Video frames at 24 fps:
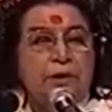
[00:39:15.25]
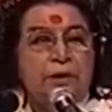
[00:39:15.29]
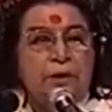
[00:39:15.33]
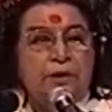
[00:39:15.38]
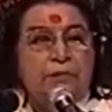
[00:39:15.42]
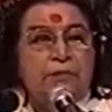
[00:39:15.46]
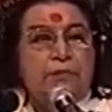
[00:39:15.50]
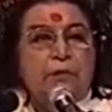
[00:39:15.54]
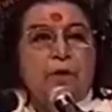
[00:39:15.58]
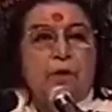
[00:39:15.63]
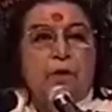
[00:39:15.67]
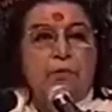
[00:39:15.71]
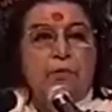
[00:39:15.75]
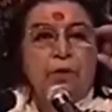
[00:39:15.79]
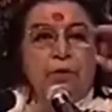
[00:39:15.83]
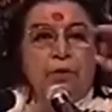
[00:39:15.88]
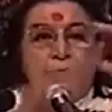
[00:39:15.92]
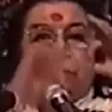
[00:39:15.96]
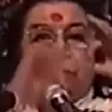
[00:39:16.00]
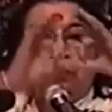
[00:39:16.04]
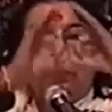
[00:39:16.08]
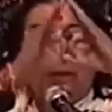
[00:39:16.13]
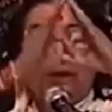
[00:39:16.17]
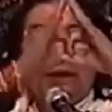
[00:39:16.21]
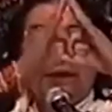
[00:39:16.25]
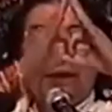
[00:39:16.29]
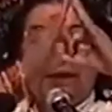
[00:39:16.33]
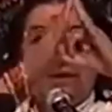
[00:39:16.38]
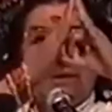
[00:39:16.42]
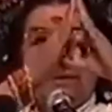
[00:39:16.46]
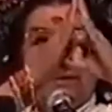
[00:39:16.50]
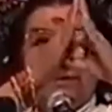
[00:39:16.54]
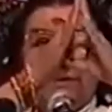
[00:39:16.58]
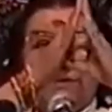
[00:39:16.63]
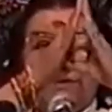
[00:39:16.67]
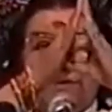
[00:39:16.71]
They form a loop like
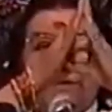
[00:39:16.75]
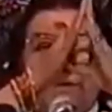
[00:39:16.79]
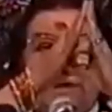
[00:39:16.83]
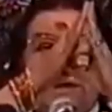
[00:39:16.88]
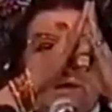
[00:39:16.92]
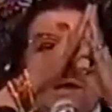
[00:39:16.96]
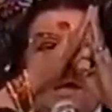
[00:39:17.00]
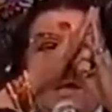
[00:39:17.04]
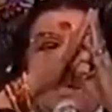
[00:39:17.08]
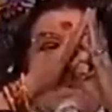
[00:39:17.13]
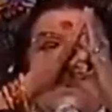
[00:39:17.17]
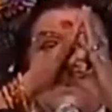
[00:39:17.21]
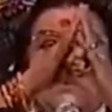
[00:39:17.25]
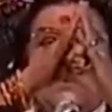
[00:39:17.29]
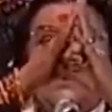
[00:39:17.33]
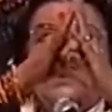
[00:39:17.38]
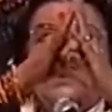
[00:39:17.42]
this, and the